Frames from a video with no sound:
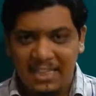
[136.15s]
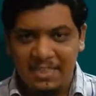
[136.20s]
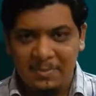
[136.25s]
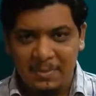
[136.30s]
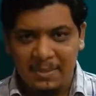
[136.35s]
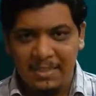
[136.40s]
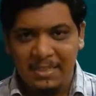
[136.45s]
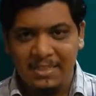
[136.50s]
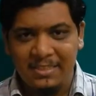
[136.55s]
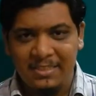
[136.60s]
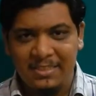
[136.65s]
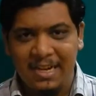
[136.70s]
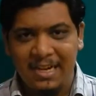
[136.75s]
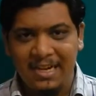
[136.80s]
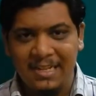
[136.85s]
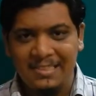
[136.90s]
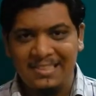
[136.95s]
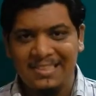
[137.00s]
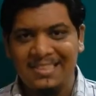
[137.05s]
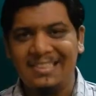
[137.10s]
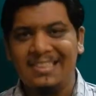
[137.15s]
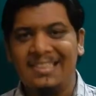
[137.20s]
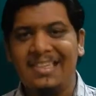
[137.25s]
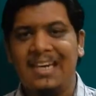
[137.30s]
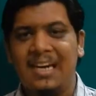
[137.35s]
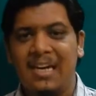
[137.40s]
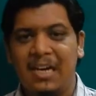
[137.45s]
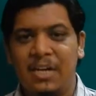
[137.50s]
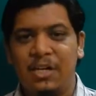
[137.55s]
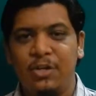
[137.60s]
Ice Bucket Challenges
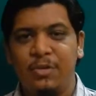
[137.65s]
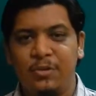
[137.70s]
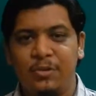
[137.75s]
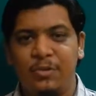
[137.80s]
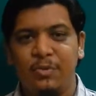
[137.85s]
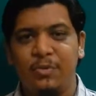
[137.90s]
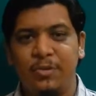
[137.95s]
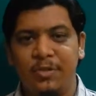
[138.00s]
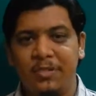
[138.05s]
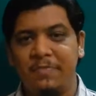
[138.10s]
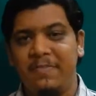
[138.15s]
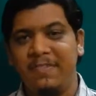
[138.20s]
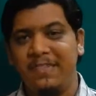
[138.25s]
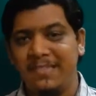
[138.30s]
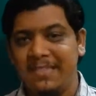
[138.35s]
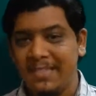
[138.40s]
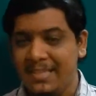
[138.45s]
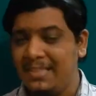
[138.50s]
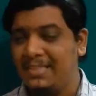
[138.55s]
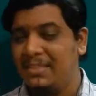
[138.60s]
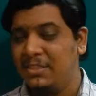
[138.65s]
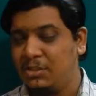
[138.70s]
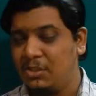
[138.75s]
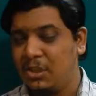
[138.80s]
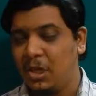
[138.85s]
are two different things.